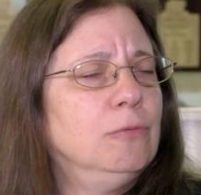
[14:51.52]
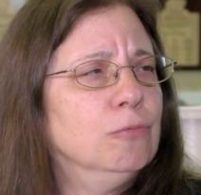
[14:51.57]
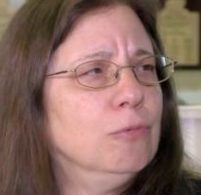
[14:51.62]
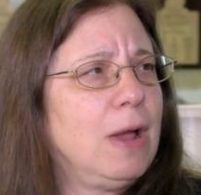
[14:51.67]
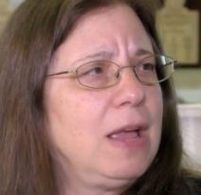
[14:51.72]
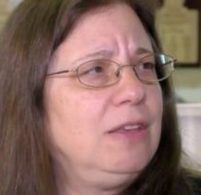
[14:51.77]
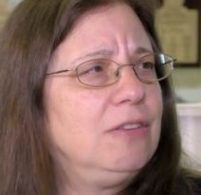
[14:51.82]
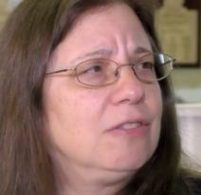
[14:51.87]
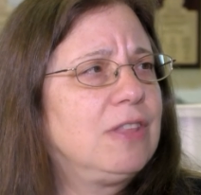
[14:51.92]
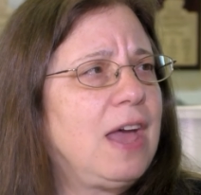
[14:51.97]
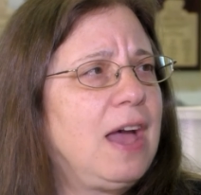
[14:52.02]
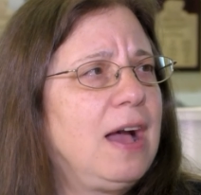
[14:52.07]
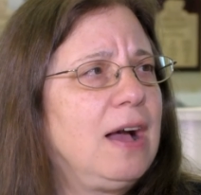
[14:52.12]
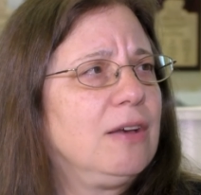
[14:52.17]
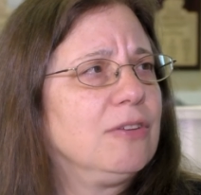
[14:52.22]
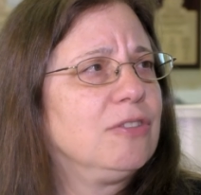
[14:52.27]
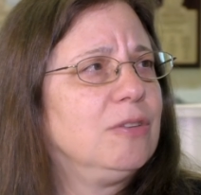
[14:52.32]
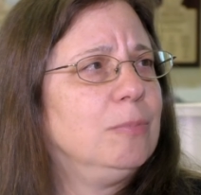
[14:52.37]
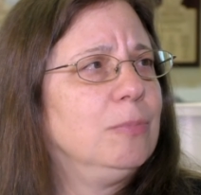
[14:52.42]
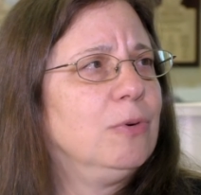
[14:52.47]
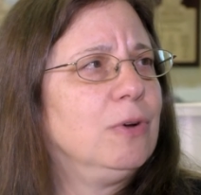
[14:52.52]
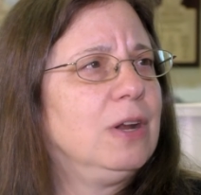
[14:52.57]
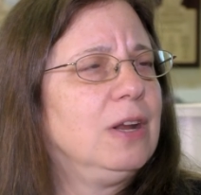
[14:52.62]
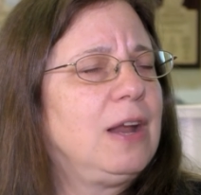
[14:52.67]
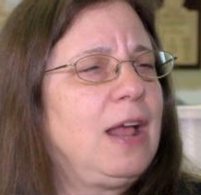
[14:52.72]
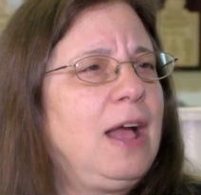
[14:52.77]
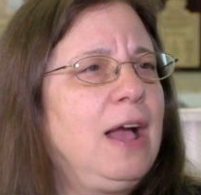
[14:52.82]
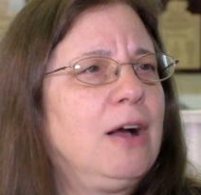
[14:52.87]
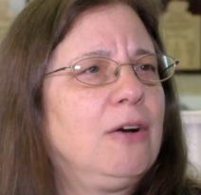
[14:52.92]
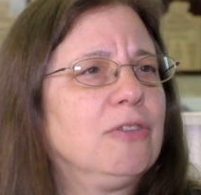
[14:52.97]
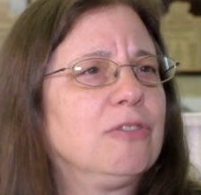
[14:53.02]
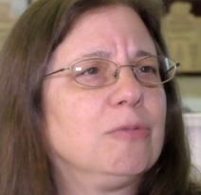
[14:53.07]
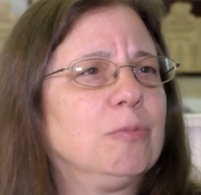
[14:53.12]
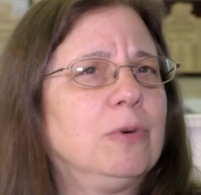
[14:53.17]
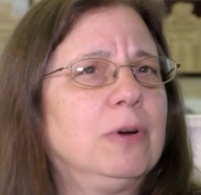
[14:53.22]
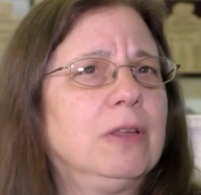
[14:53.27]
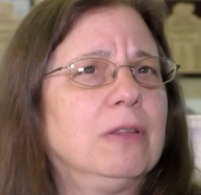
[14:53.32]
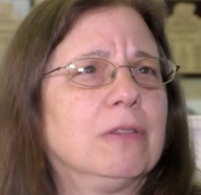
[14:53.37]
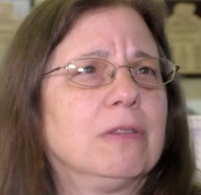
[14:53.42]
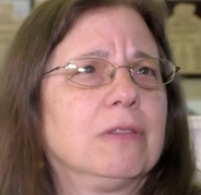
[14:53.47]
raise the house and put in a house
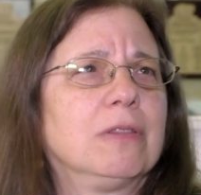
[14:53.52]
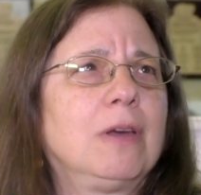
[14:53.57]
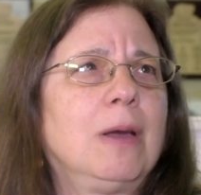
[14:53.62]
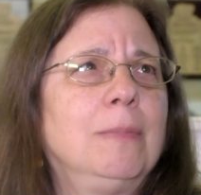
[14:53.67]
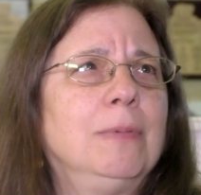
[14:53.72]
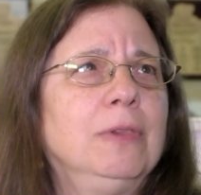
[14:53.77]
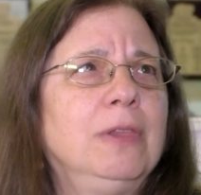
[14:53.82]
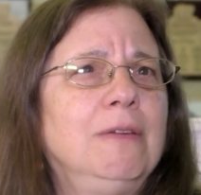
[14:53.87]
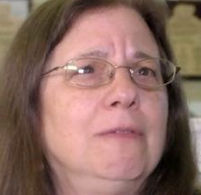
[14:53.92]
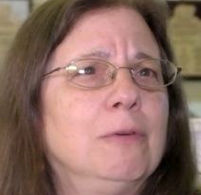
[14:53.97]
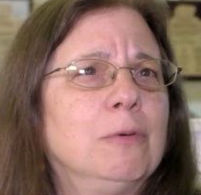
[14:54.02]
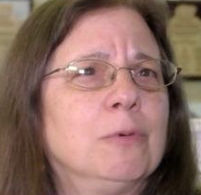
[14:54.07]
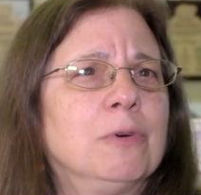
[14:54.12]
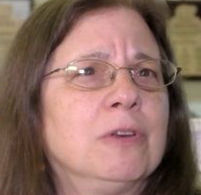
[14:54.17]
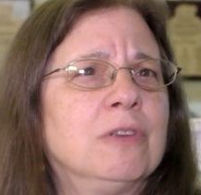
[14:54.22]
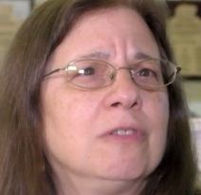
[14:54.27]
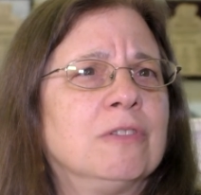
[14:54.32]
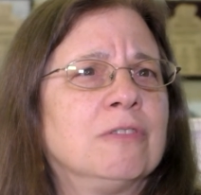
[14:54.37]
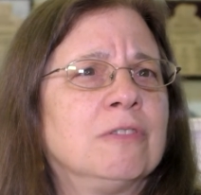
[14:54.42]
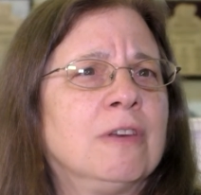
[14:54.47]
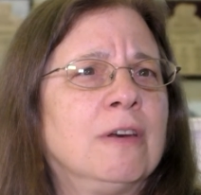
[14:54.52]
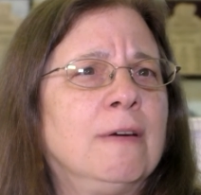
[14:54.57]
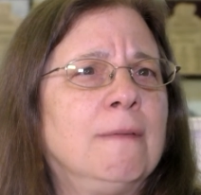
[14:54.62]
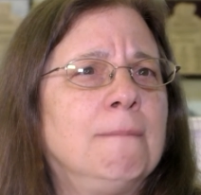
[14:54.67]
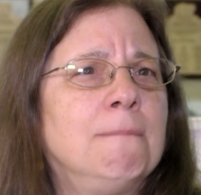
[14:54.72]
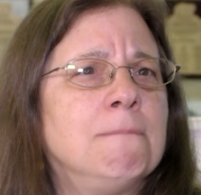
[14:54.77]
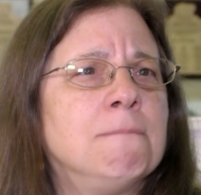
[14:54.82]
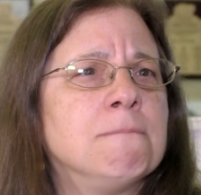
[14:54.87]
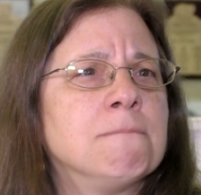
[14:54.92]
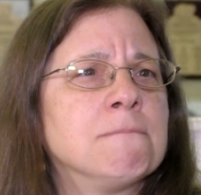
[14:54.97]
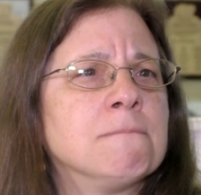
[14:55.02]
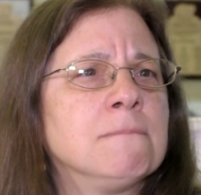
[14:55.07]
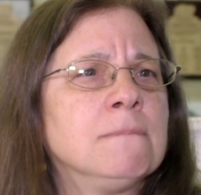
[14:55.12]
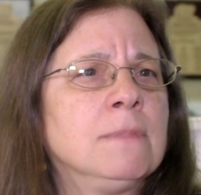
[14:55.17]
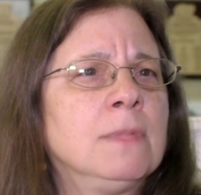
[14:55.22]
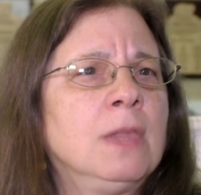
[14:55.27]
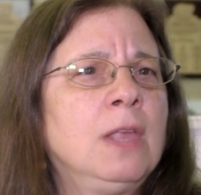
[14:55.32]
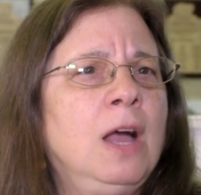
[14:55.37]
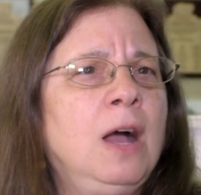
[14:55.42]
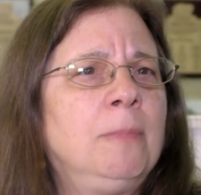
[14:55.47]
with, I believe it was
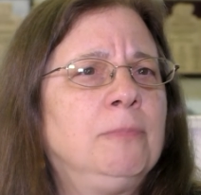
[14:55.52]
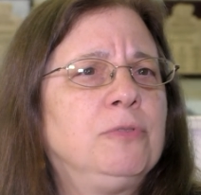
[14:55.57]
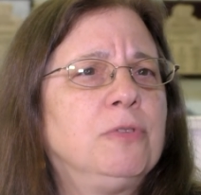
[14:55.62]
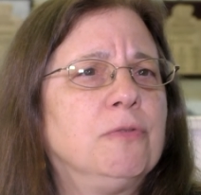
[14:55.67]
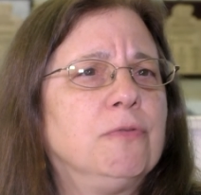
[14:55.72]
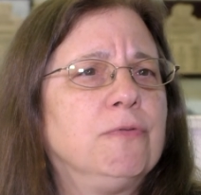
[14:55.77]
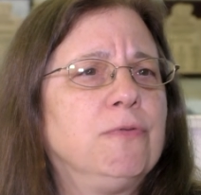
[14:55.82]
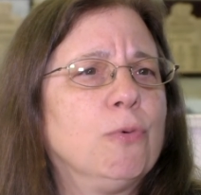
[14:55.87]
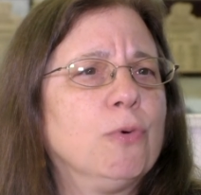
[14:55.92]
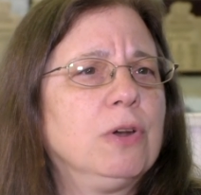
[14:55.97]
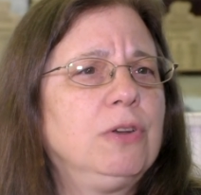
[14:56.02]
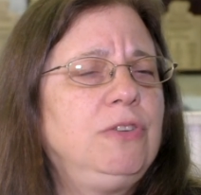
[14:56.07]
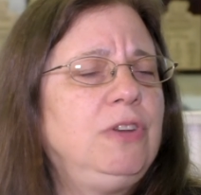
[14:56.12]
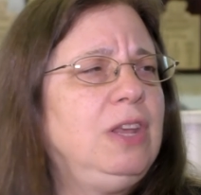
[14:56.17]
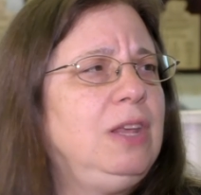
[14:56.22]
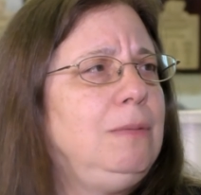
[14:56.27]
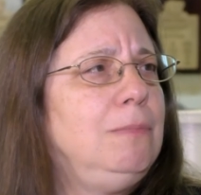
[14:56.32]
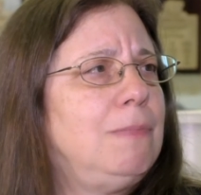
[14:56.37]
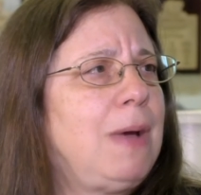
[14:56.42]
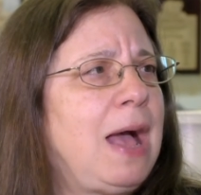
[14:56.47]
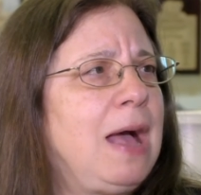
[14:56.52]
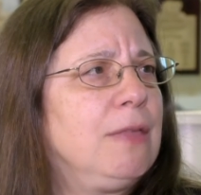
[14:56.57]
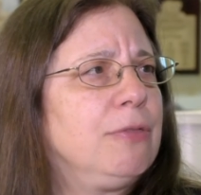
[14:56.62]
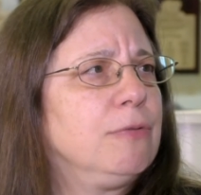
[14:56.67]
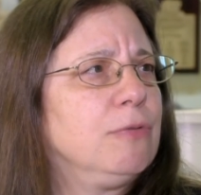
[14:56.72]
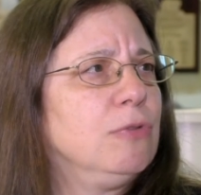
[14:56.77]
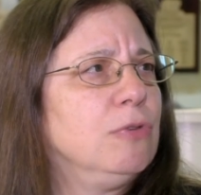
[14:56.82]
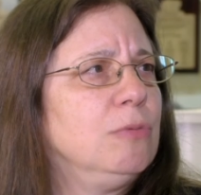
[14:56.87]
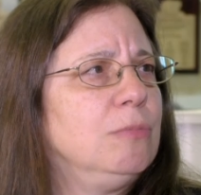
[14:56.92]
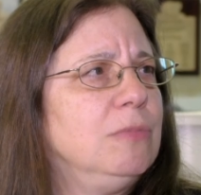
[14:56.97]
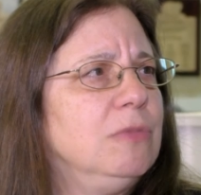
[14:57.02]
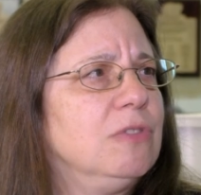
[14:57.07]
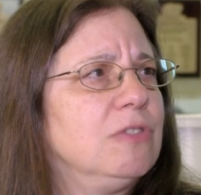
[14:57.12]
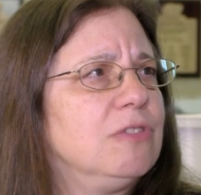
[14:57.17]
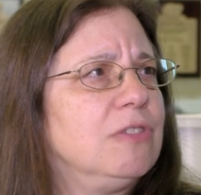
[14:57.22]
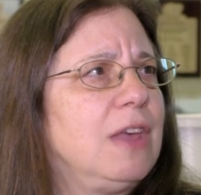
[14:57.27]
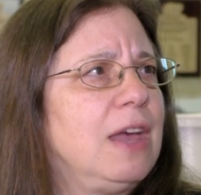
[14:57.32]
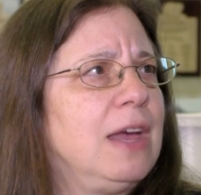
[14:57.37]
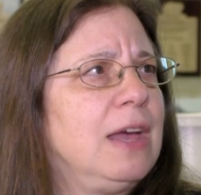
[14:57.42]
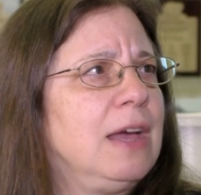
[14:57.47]
up to 14 bathrooms